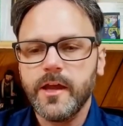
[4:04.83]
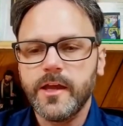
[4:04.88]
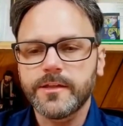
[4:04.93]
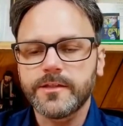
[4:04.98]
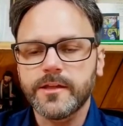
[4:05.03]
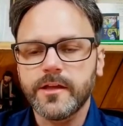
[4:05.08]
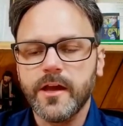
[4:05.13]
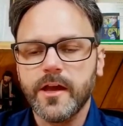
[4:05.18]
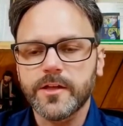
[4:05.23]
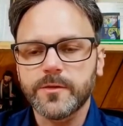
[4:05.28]

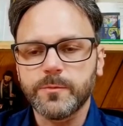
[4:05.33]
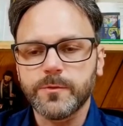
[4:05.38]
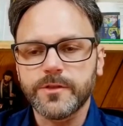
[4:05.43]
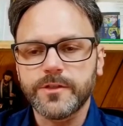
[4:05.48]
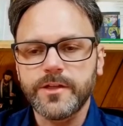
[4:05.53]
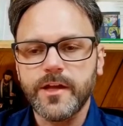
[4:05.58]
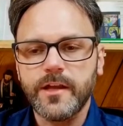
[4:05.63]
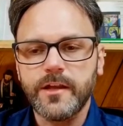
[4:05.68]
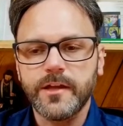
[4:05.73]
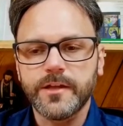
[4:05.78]
as the
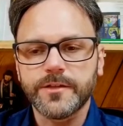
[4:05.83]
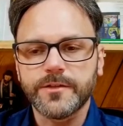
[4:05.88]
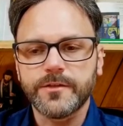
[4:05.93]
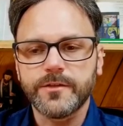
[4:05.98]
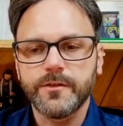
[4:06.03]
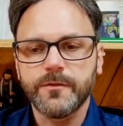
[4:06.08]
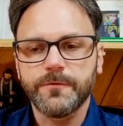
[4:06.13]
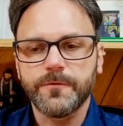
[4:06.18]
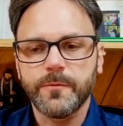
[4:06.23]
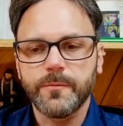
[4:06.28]
Gospels tell
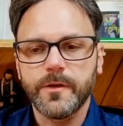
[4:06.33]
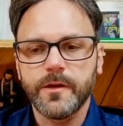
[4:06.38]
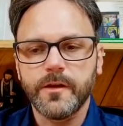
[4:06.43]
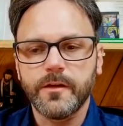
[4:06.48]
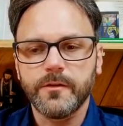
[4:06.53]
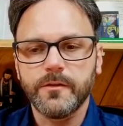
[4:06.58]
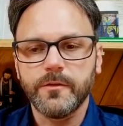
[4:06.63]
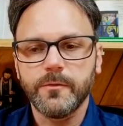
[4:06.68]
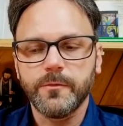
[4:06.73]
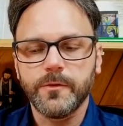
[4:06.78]
us,
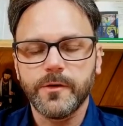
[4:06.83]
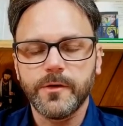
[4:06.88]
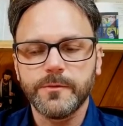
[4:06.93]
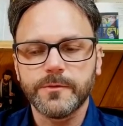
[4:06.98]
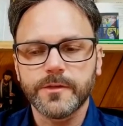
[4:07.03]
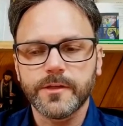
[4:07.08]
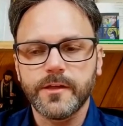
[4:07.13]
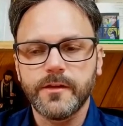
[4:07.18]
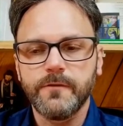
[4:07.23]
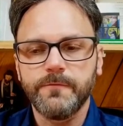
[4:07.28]
when
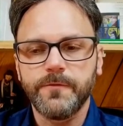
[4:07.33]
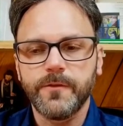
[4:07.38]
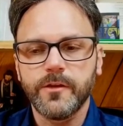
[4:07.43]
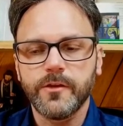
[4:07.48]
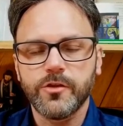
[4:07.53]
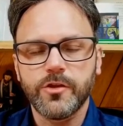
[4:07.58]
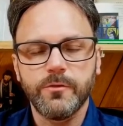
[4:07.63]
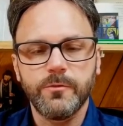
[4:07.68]
he was an infant,